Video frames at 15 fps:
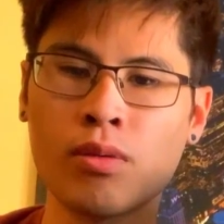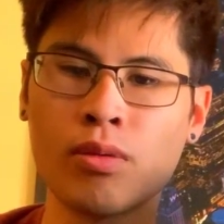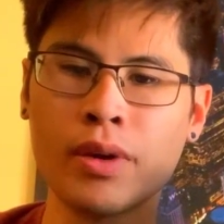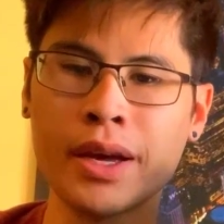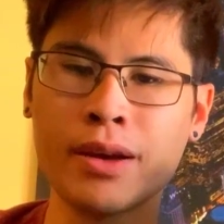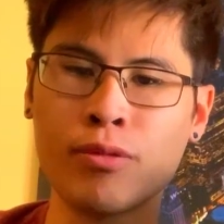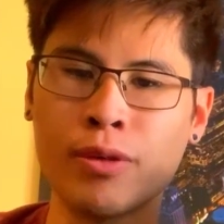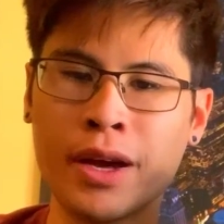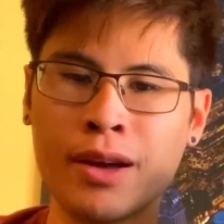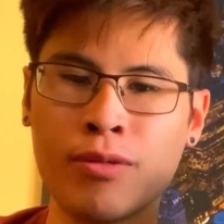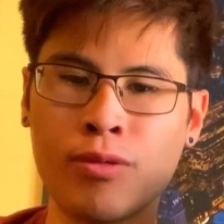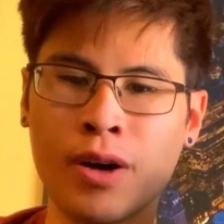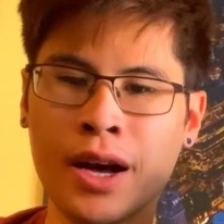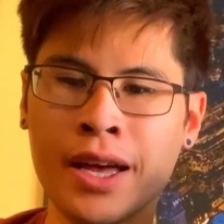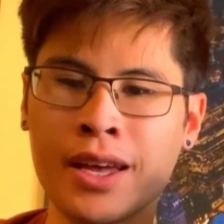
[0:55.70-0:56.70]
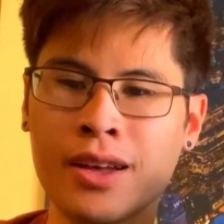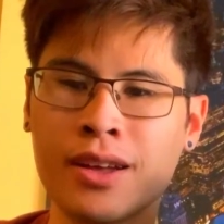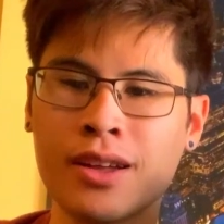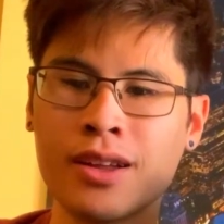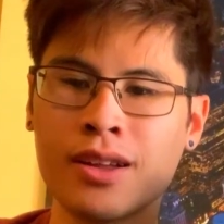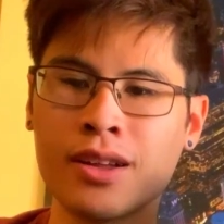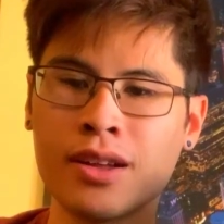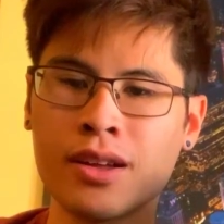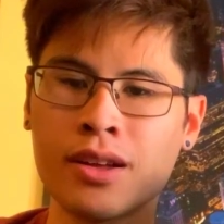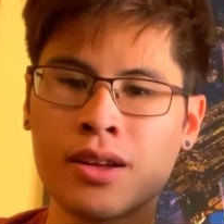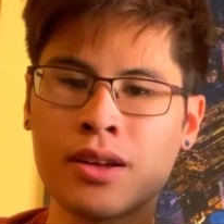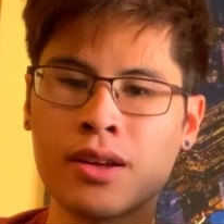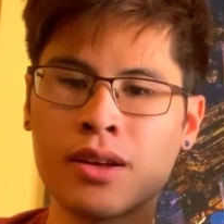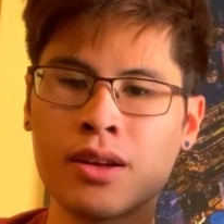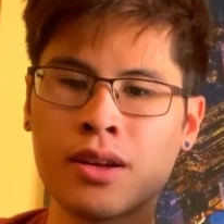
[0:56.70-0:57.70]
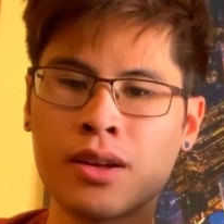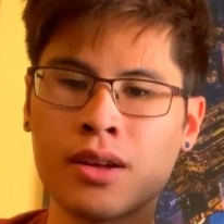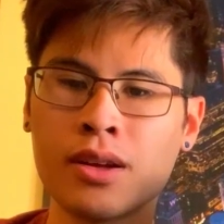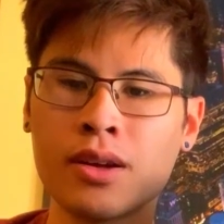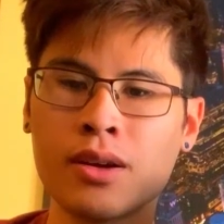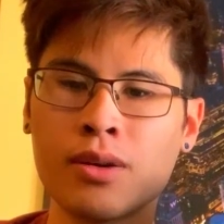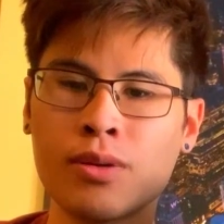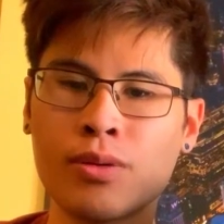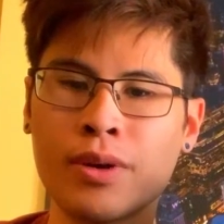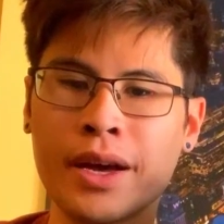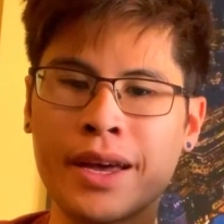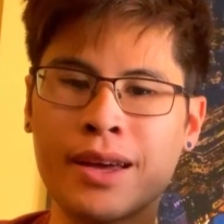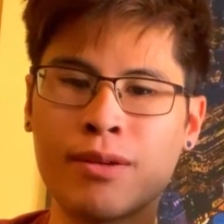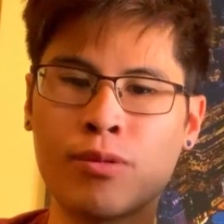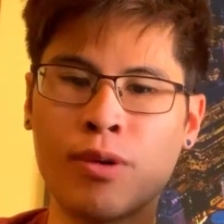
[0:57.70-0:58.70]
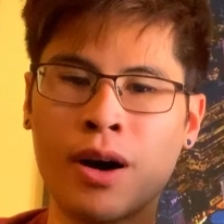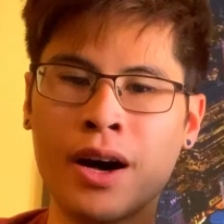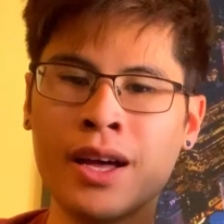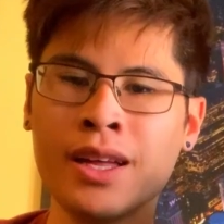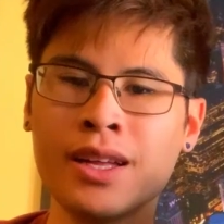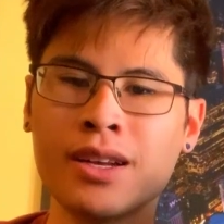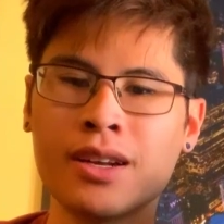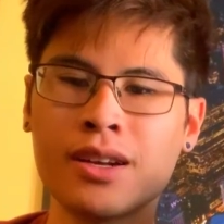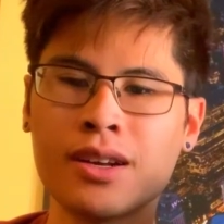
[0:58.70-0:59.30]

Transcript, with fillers: Wait, wait, what? Wait, what?